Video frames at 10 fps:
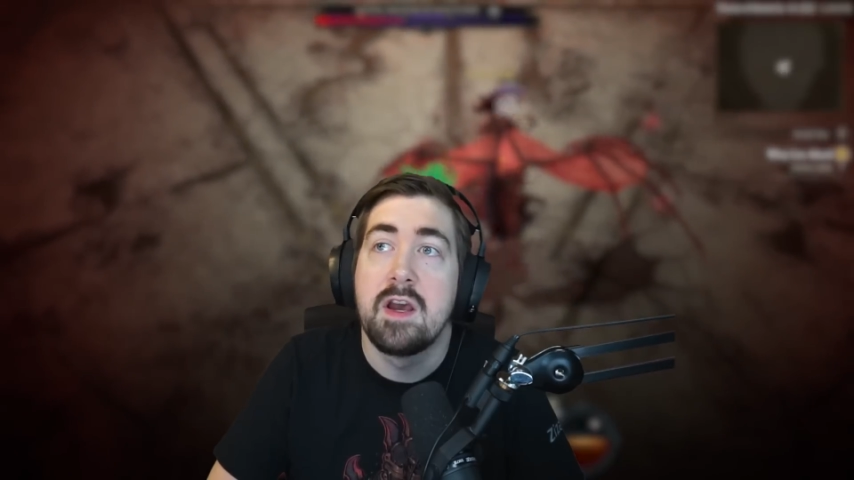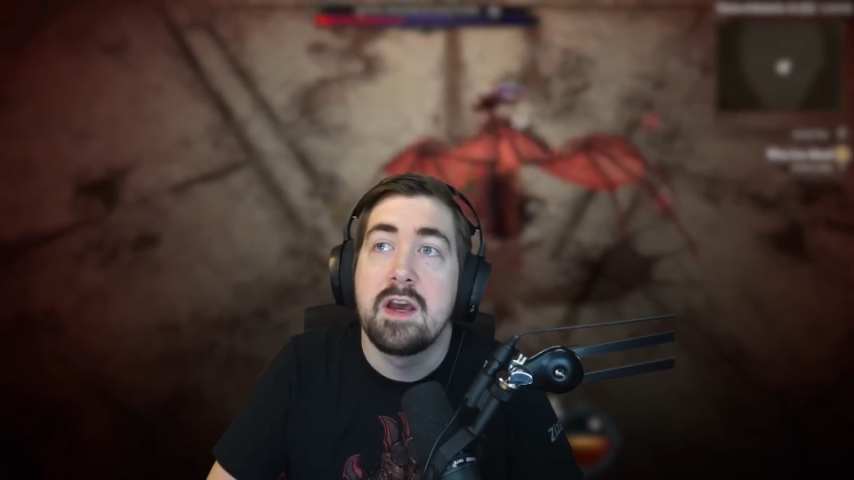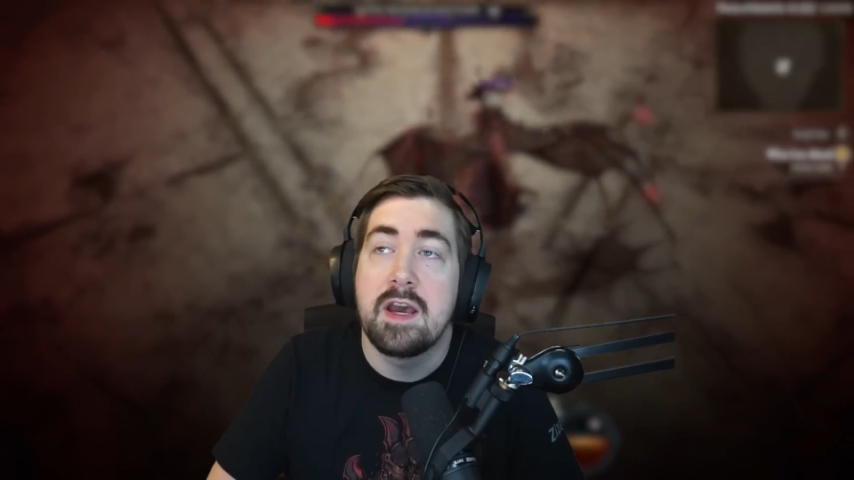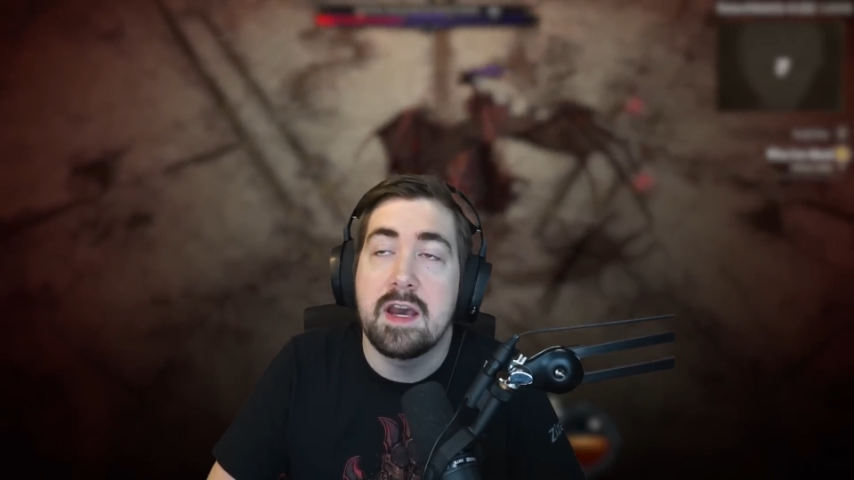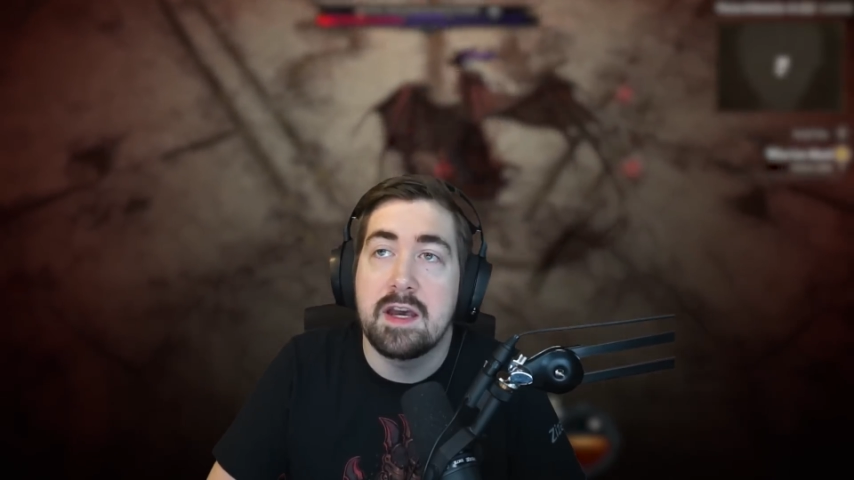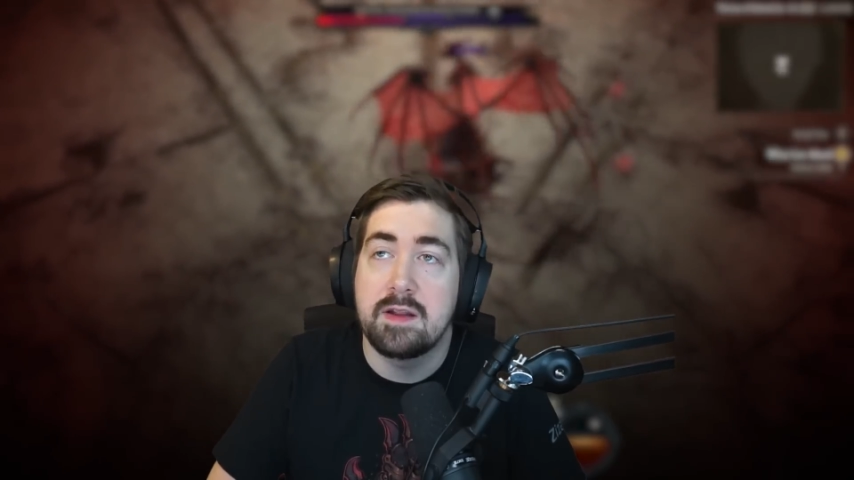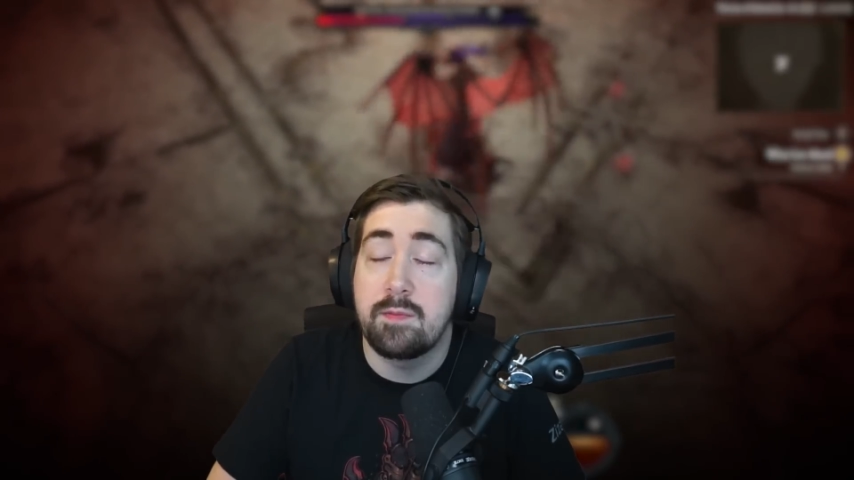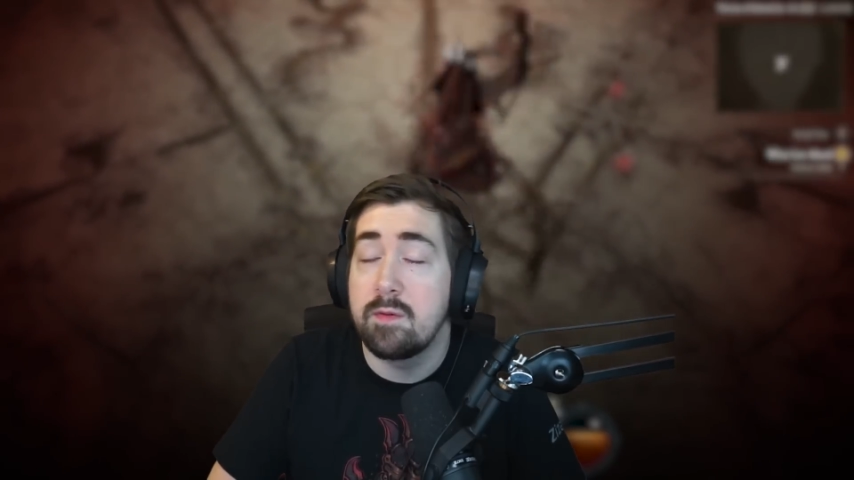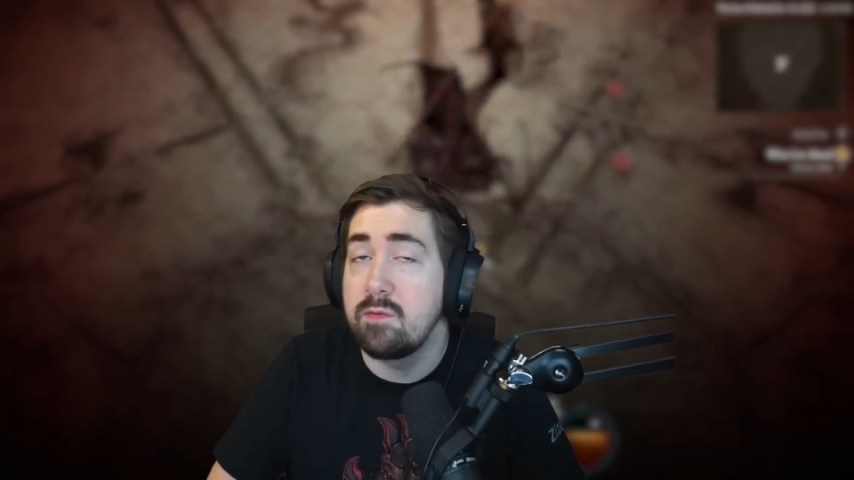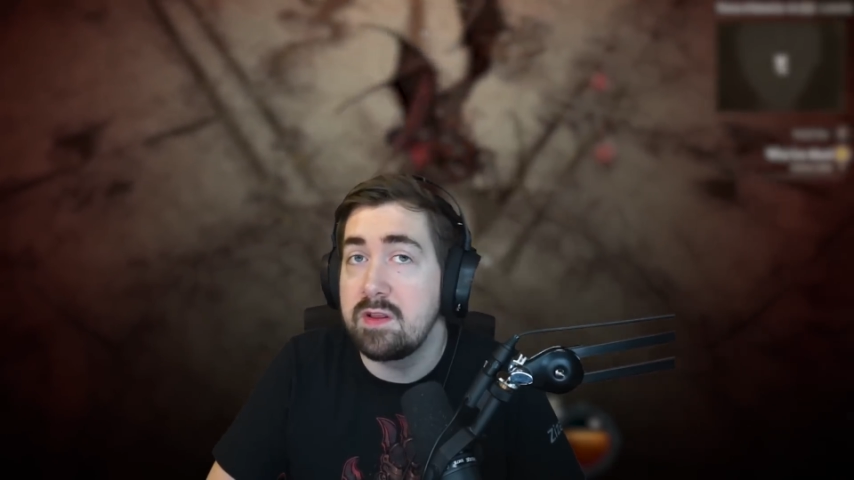The
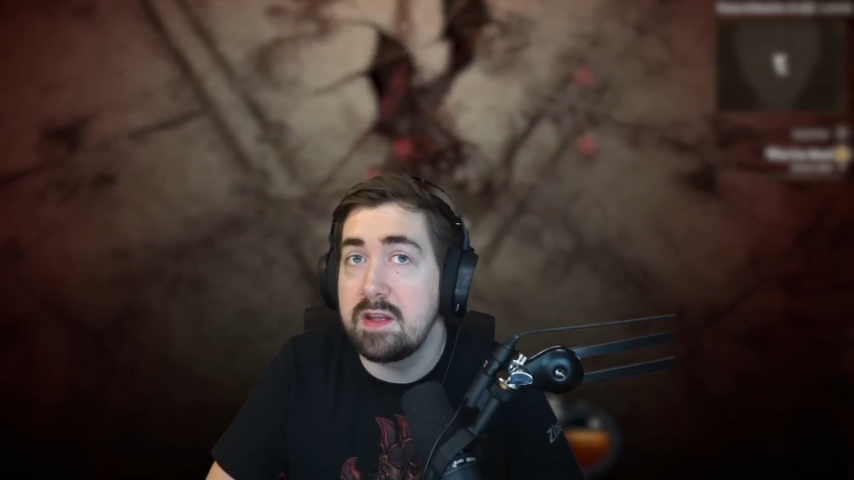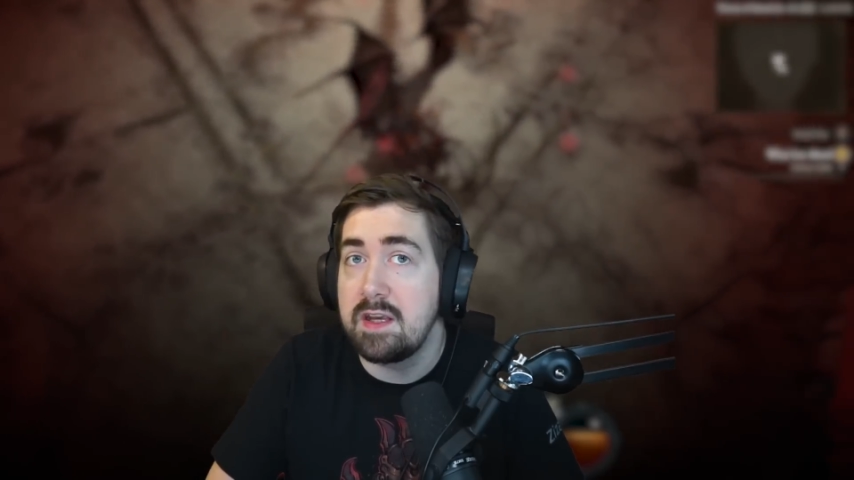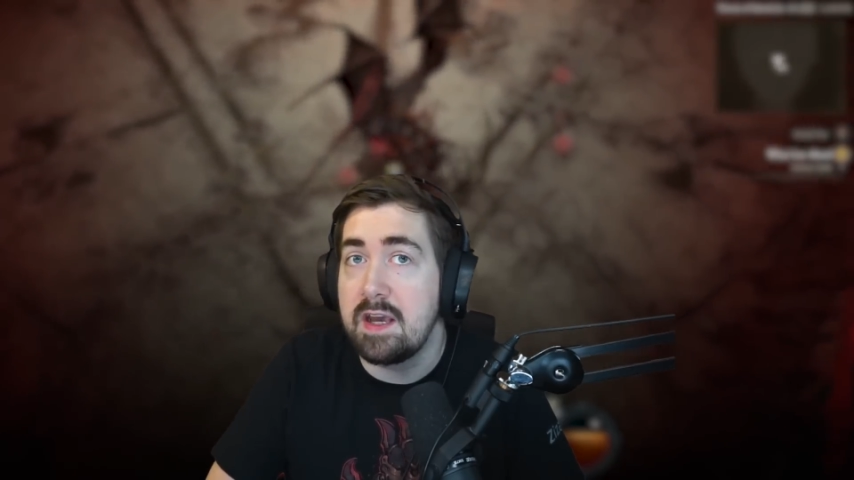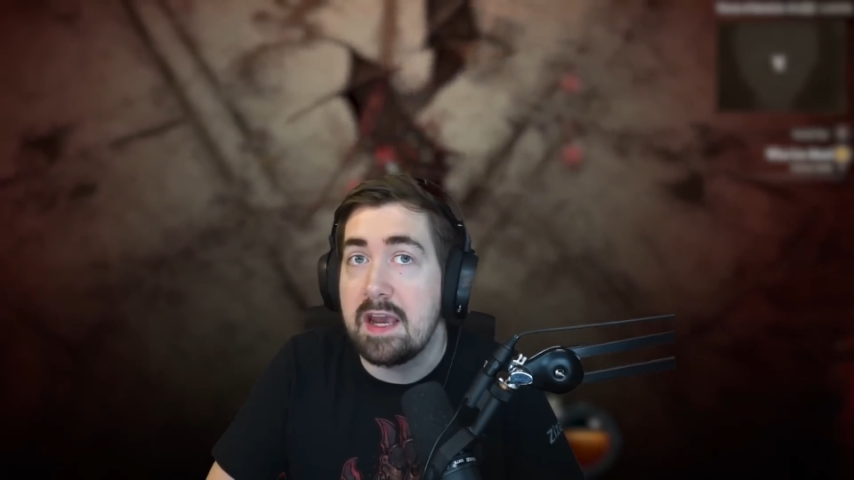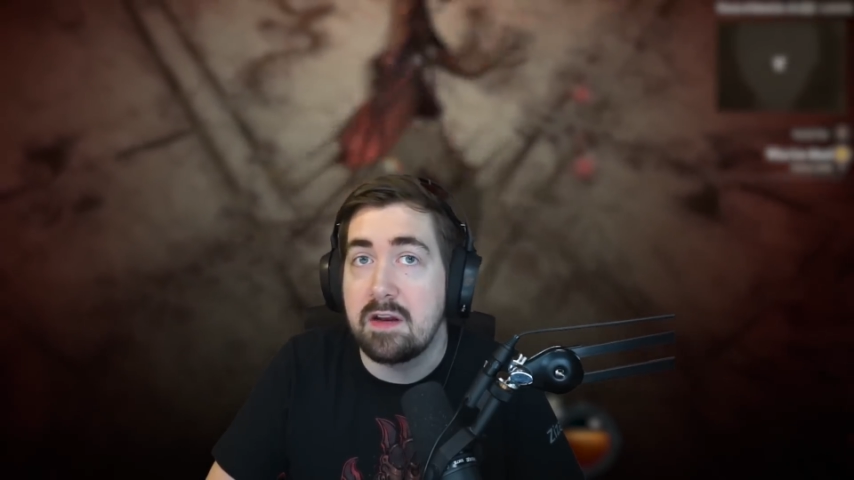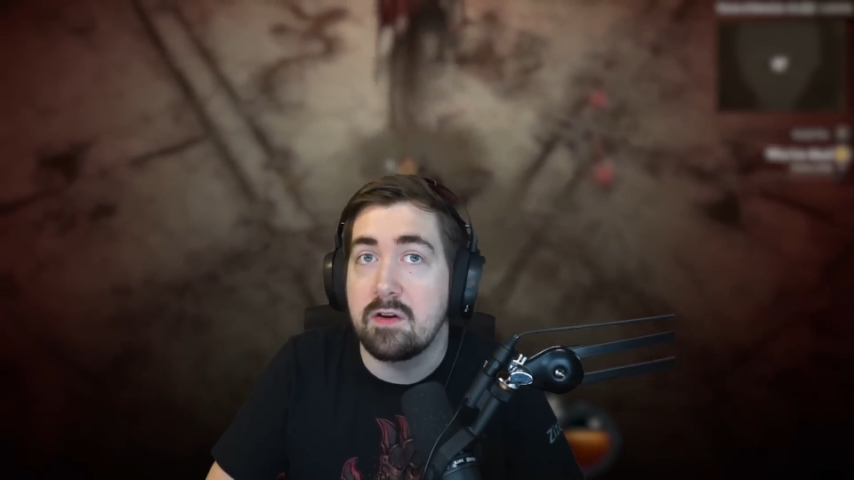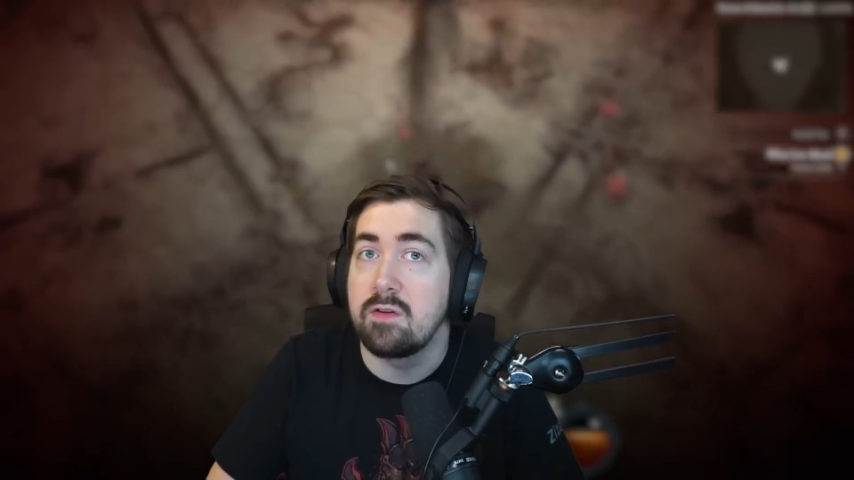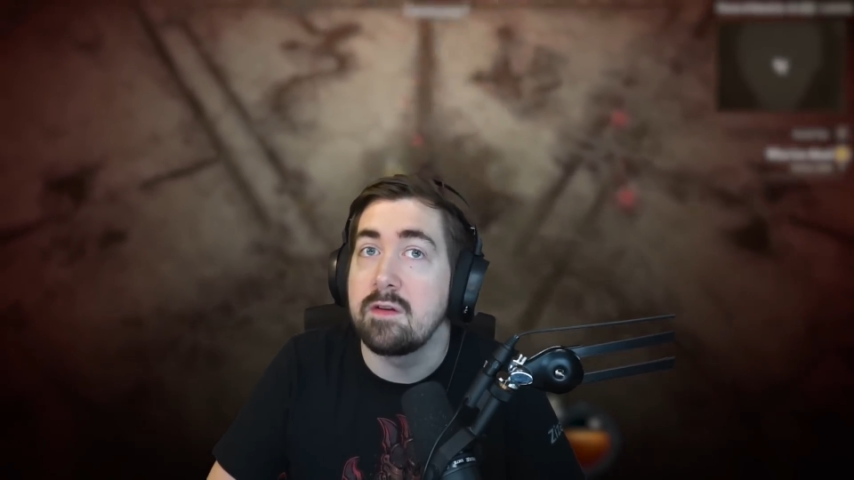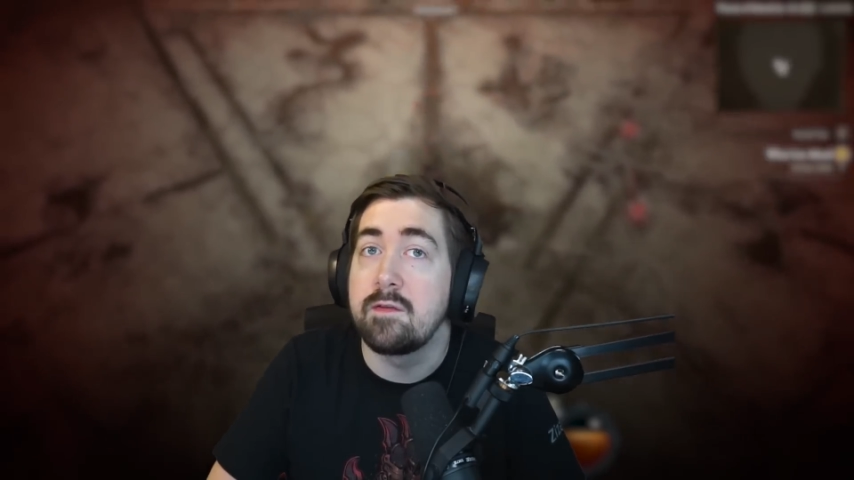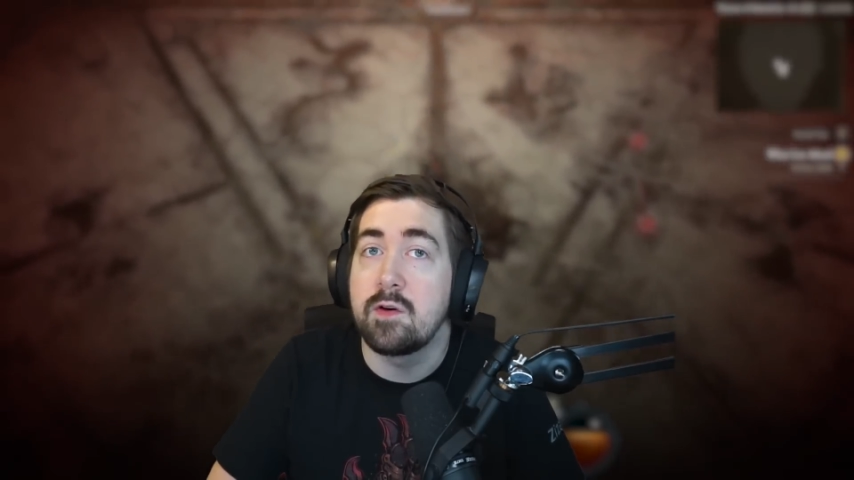problem with the
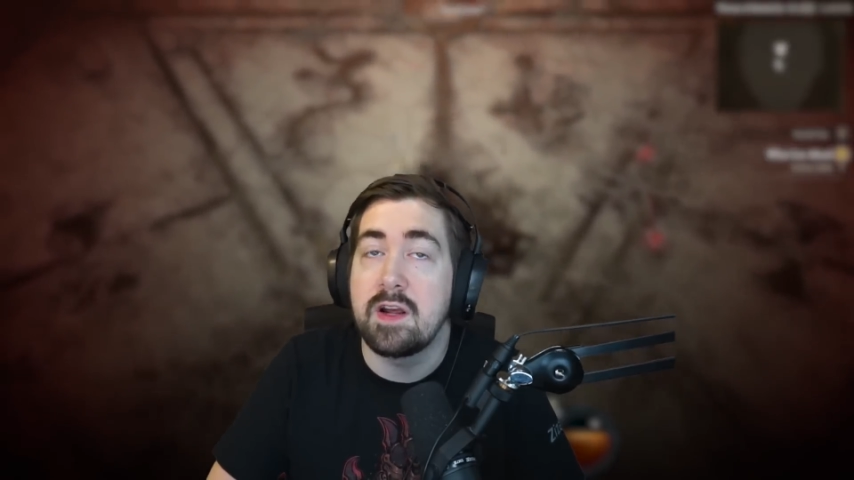840